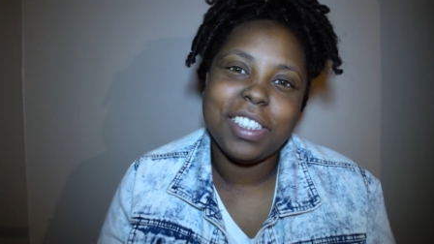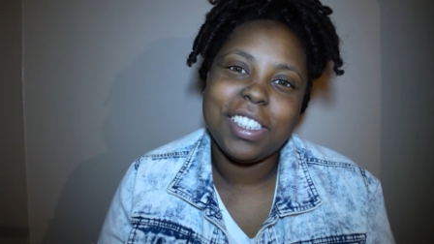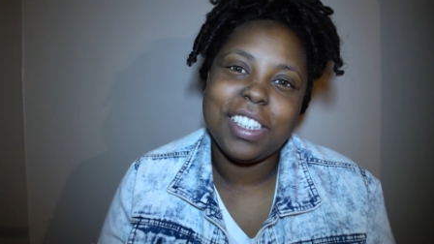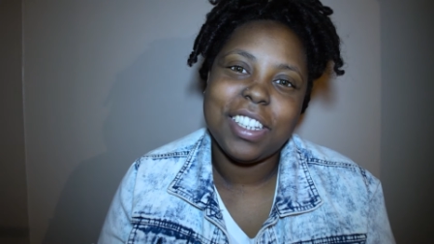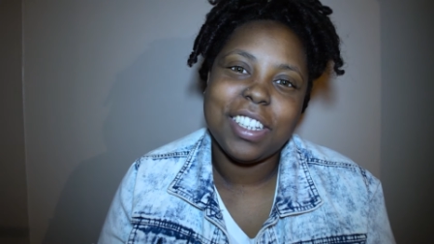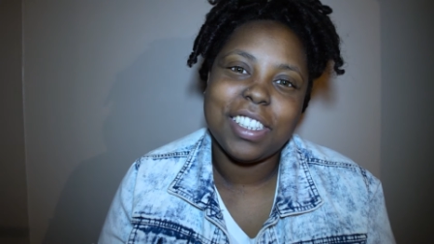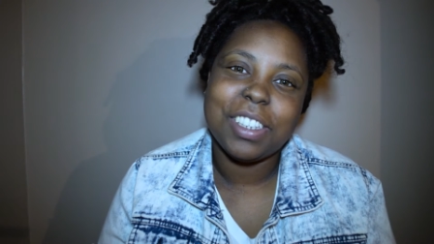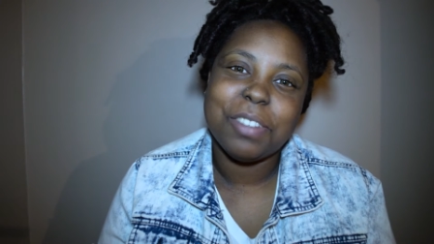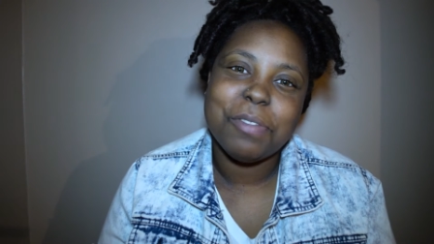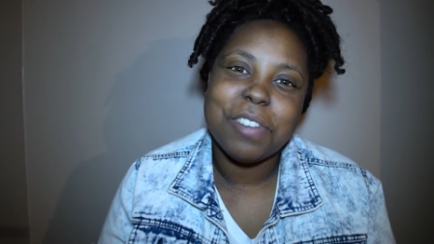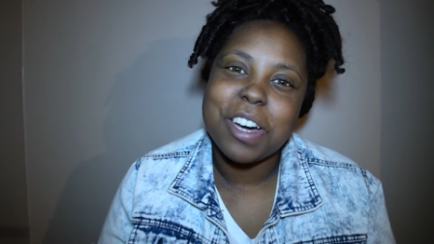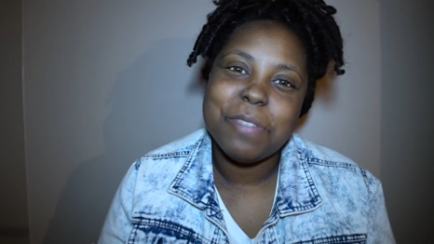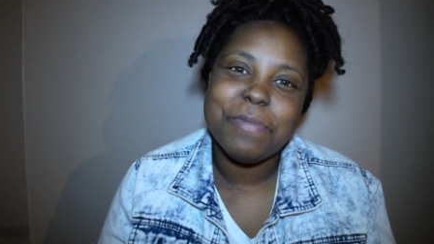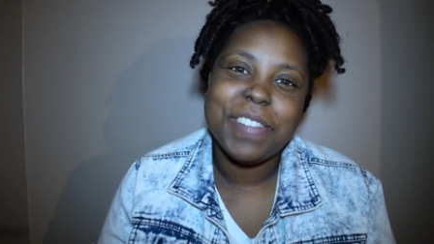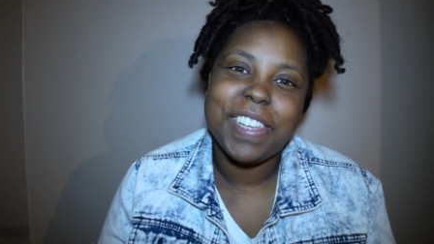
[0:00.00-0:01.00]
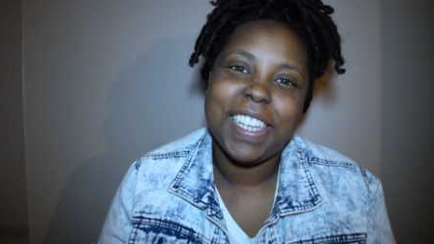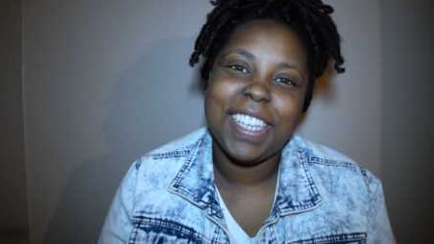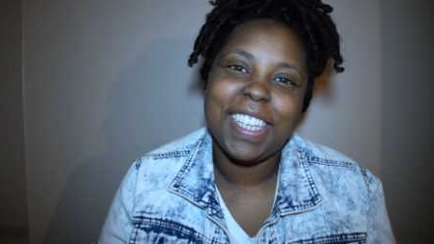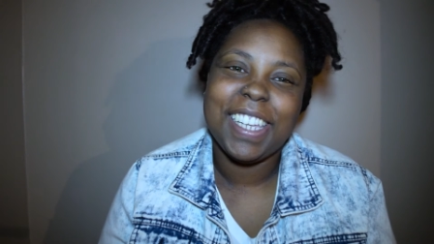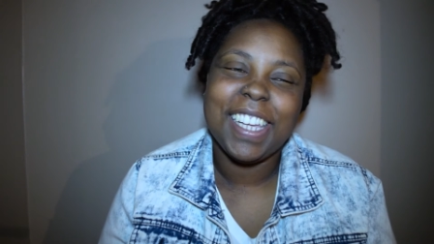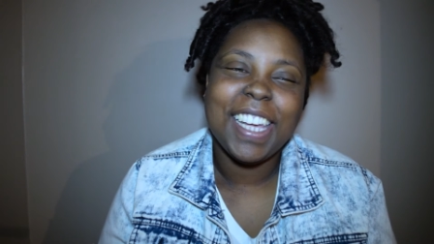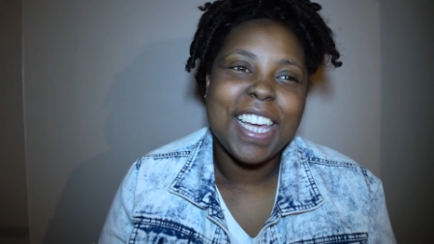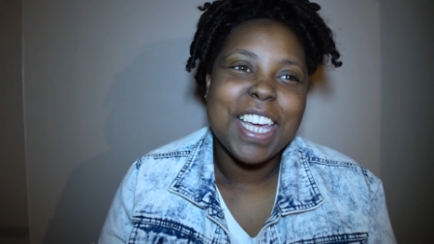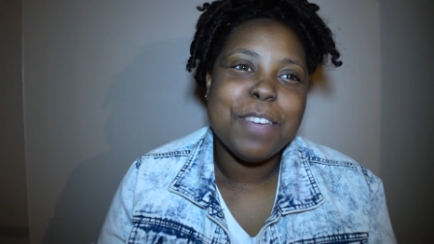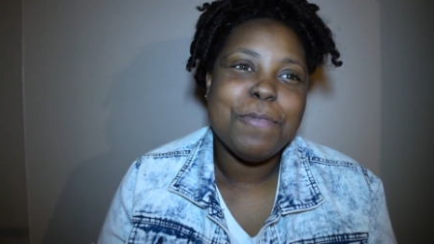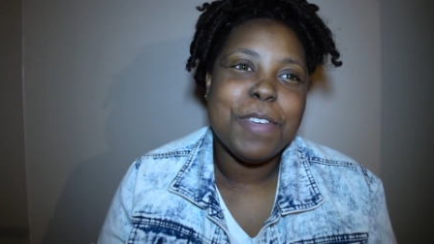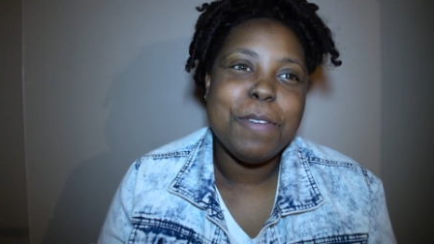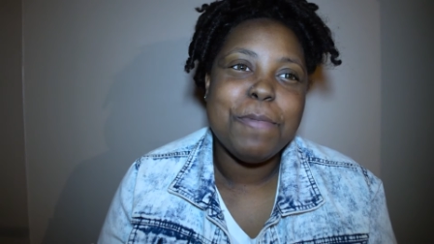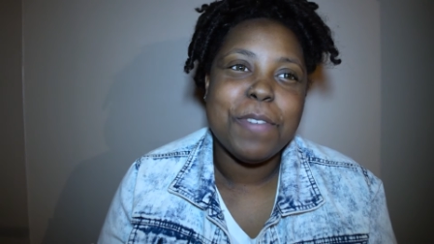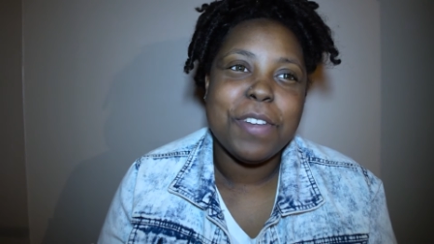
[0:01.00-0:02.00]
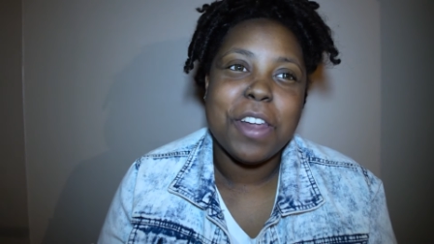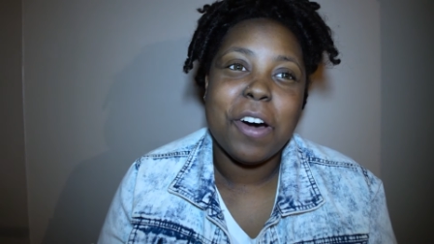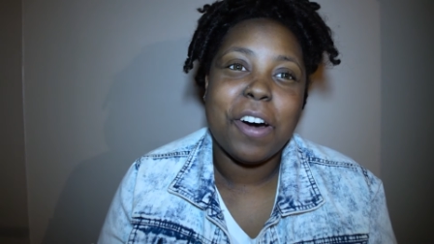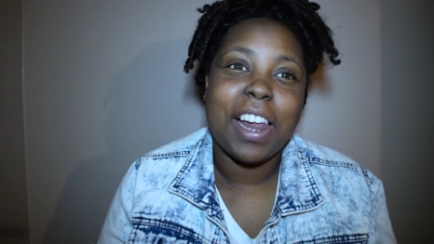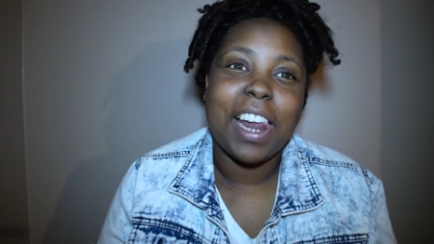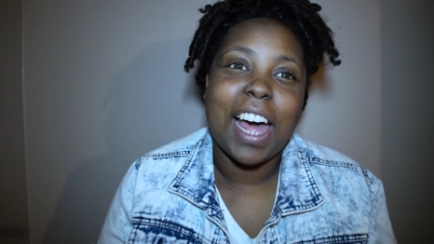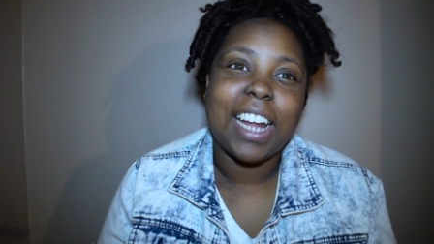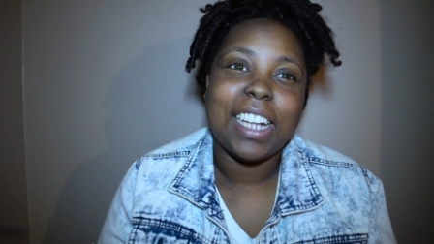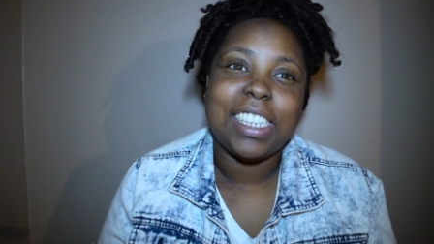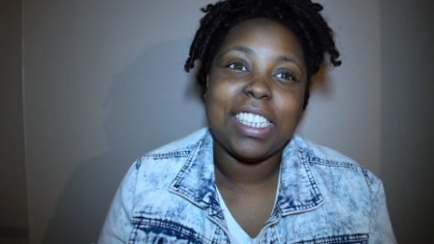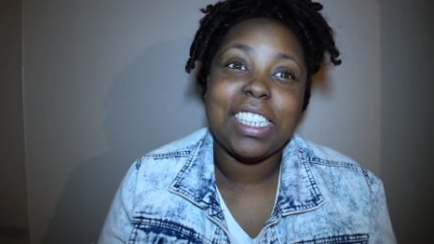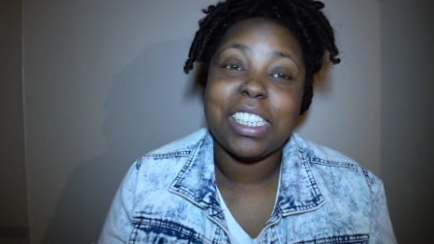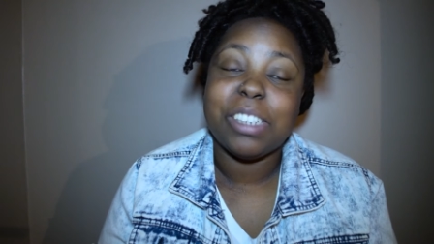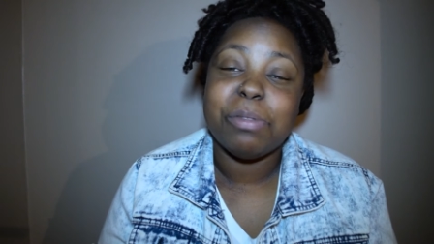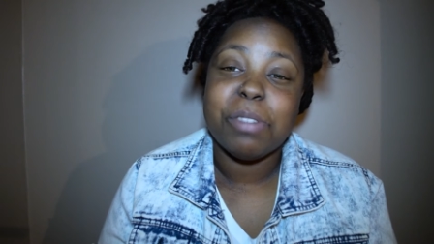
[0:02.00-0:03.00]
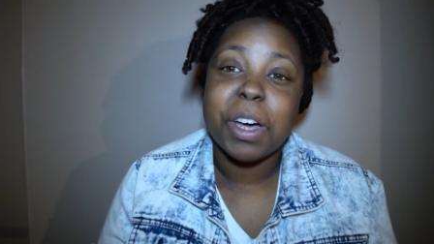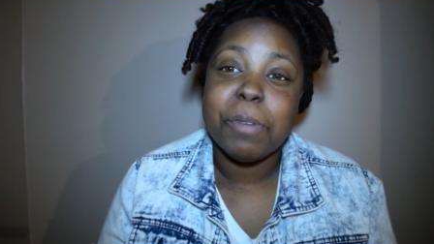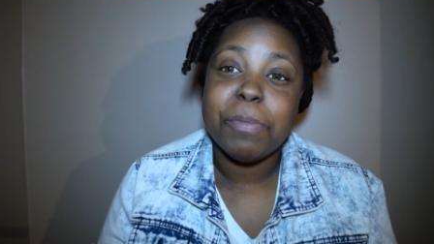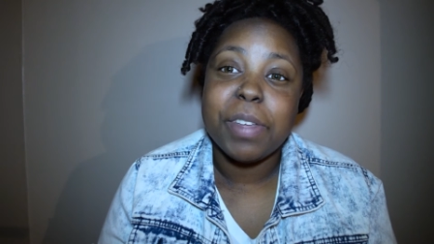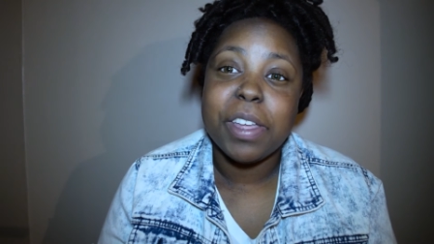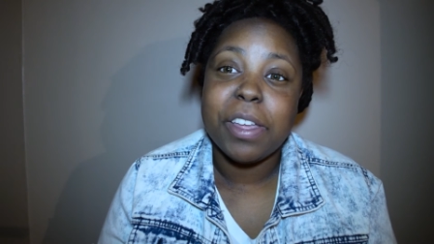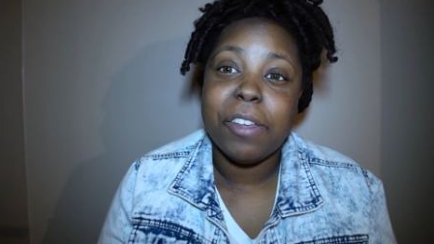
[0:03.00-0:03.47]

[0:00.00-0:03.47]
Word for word: nothing else about me. People know a lot of things about me.